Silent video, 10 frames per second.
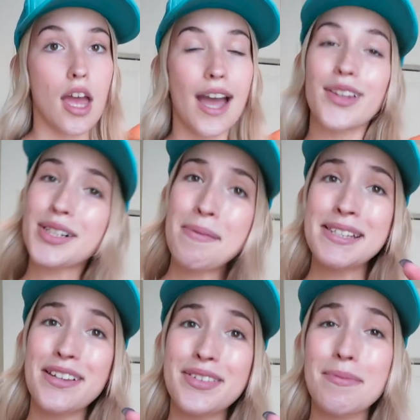I looked at
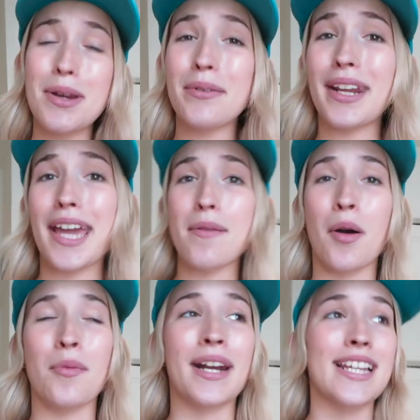myself in the mirror when I came
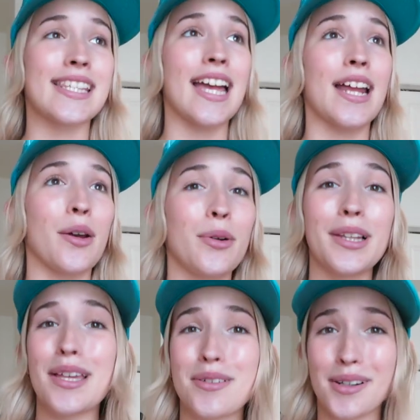home and I said, who
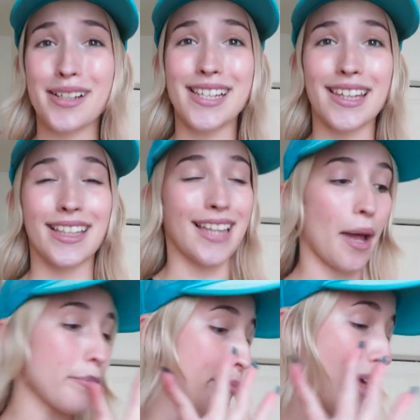let you go outside like
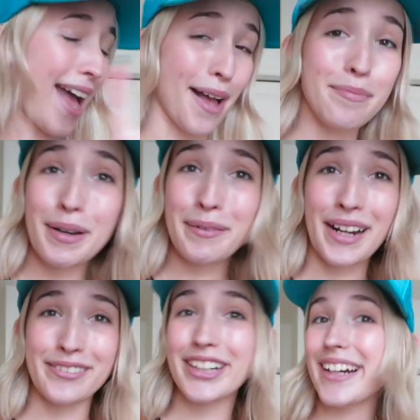that? But
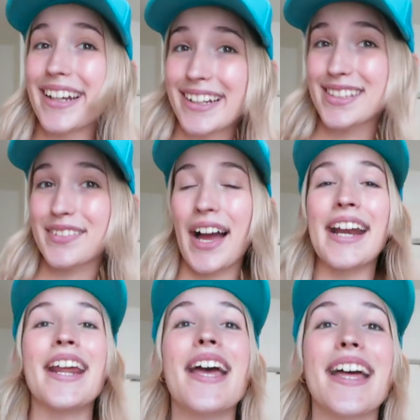whatever, it's fine.